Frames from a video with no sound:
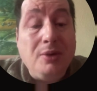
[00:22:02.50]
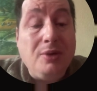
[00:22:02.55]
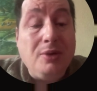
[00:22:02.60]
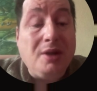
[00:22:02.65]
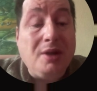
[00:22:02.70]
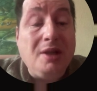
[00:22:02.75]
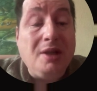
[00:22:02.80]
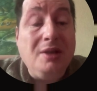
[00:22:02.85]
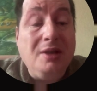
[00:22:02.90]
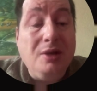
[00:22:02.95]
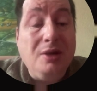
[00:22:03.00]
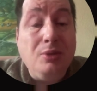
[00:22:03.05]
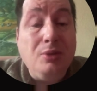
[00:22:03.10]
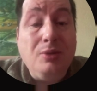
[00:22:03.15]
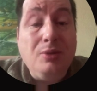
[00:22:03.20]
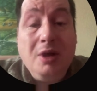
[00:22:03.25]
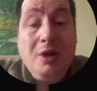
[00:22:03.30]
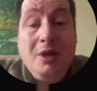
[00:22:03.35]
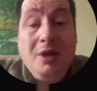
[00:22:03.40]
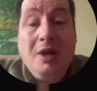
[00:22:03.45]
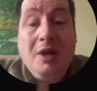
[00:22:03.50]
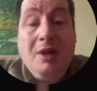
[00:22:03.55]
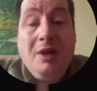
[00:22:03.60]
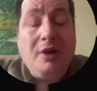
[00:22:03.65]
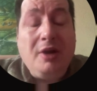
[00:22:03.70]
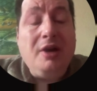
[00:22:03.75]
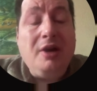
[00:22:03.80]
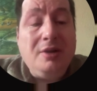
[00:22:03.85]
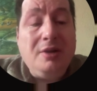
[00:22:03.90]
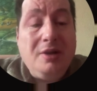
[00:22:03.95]
not in you,
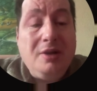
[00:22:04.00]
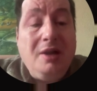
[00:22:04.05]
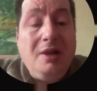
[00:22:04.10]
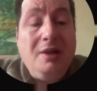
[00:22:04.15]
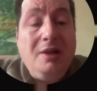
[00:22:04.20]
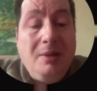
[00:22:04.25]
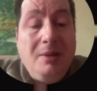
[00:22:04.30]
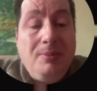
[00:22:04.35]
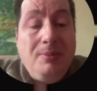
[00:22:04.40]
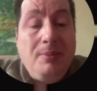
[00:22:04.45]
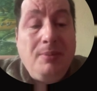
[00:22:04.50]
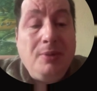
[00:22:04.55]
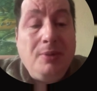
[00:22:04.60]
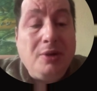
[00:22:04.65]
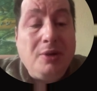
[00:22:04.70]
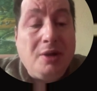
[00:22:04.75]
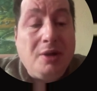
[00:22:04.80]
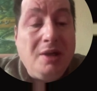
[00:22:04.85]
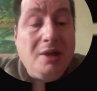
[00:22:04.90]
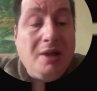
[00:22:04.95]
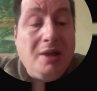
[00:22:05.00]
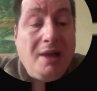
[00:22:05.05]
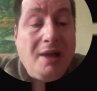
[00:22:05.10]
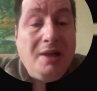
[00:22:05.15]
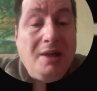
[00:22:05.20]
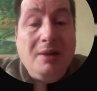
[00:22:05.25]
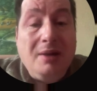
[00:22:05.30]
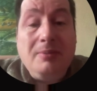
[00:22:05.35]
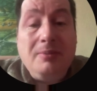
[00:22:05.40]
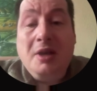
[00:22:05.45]
but in people, not in the
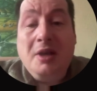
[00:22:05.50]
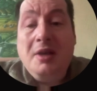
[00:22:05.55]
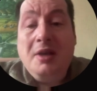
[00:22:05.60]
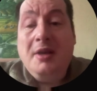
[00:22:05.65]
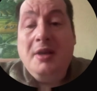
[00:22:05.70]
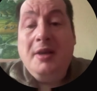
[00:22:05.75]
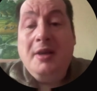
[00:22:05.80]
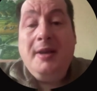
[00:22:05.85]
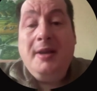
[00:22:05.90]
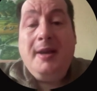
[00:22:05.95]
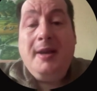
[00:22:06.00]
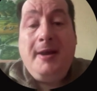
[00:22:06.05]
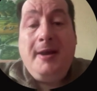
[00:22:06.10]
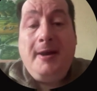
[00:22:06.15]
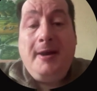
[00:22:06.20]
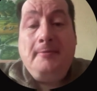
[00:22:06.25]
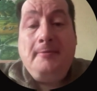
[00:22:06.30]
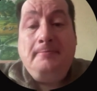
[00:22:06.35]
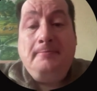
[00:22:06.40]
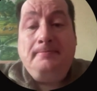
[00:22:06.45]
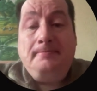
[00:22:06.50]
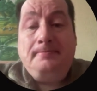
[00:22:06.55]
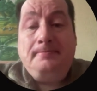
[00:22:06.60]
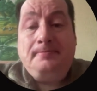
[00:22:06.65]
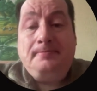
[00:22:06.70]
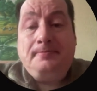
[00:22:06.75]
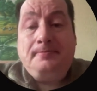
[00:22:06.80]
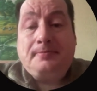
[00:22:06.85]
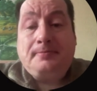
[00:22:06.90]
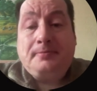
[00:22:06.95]
idea. Um,
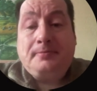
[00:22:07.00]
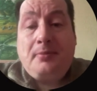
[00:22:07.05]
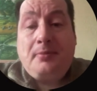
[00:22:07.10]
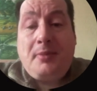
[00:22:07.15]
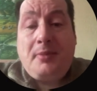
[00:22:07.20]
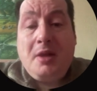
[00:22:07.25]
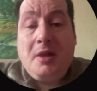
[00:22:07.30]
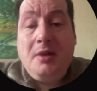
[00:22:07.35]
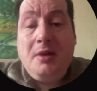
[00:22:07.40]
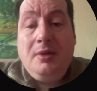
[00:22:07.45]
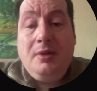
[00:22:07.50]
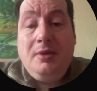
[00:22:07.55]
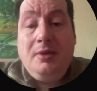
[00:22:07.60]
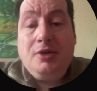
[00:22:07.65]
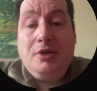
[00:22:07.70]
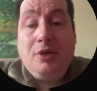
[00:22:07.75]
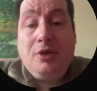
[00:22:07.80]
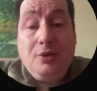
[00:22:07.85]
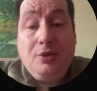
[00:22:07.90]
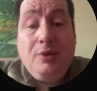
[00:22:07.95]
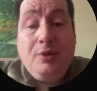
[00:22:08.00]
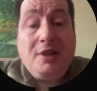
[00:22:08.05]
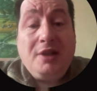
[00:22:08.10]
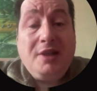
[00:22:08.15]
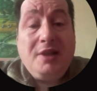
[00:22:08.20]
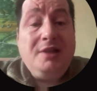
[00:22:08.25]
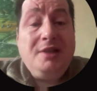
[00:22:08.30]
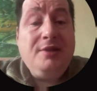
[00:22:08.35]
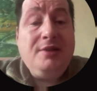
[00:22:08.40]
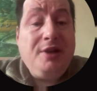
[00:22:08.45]
so do
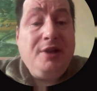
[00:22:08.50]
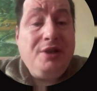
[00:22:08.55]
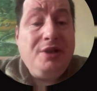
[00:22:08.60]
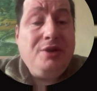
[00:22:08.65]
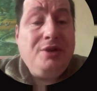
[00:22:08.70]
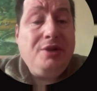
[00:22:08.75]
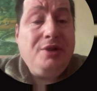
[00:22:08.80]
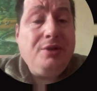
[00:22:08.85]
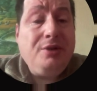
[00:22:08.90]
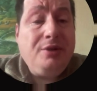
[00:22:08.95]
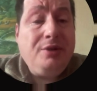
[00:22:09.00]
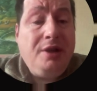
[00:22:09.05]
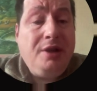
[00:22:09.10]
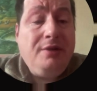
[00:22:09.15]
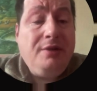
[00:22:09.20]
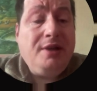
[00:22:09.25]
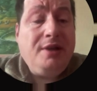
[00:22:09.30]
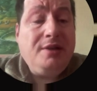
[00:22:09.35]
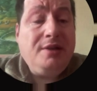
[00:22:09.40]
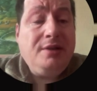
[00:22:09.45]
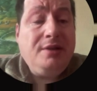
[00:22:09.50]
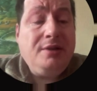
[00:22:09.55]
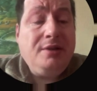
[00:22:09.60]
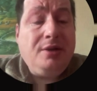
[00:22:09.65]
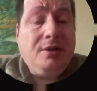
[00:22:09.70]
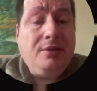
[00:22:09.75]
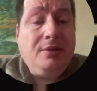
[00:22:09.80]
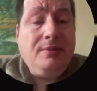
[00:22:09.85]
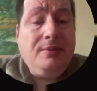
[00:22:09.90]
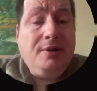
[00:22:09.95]
extensive research on the investor.
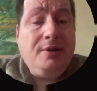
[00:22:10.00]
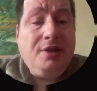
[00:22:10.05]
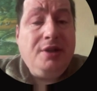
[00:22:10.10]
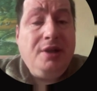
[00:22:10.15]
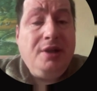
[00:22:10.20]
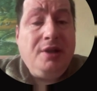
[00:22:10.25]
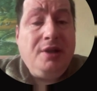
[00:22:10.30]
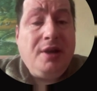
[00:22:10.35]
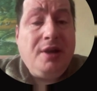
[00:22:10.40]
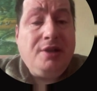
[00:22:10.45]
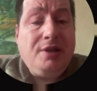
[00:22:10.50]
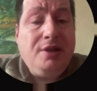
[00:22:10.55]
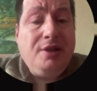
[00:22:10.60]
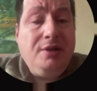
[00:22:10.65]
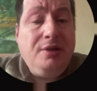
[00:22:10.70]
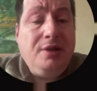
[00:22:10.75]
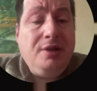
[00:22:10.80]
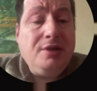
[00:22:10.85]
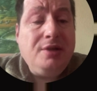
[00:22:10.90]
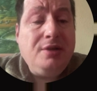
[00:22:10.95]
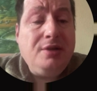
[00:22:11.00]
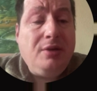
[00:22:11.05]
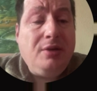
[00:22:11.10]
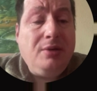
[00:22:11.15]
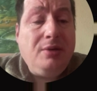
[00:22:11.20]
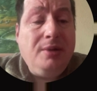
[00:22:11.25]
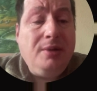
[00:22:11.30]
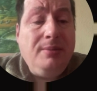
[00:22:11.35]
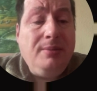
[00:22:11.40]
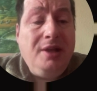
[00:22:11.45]
So, which actually doesn't
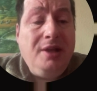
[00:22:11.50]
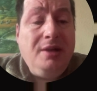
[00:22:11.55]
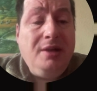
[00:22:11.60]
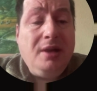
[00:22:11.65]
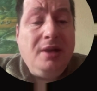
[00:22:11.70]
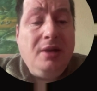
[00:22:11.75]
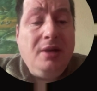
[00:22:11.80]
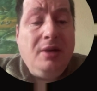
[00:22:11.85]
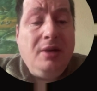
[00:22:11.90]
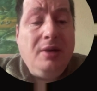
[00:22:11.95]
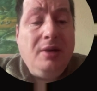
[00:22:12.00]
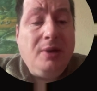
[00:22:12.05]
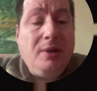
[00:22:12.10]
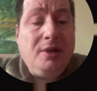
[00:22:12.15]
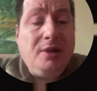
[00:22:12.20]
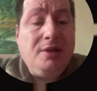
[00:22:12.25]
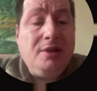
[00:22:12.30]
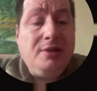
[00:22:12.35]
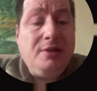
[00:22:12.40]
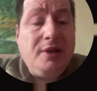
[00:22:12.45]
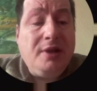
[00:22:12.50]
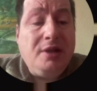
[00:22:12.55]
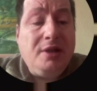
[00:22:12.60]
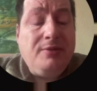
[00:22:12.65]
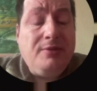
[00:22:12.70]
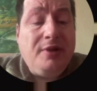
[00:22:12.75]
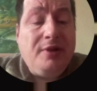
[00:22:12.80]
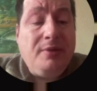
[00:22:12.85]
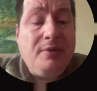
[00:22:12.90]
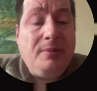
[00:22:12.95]
only mean like, oh, what is his
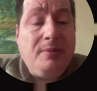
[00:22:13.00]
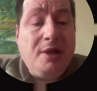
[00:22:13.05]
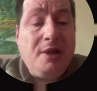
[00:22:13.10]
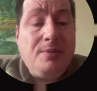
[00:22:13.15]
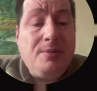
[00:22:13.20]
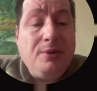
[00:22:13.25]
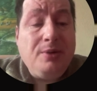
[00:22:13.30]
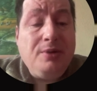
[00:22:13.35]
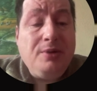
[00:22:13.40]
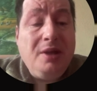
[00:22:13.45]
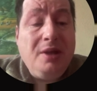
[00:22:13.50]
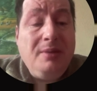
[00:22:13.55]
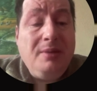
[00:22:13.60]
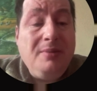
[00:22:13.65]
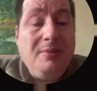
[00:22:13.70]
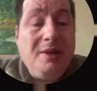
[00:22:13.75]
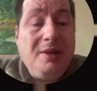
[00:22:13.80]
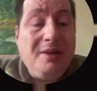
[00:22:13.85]
favorite baseball team?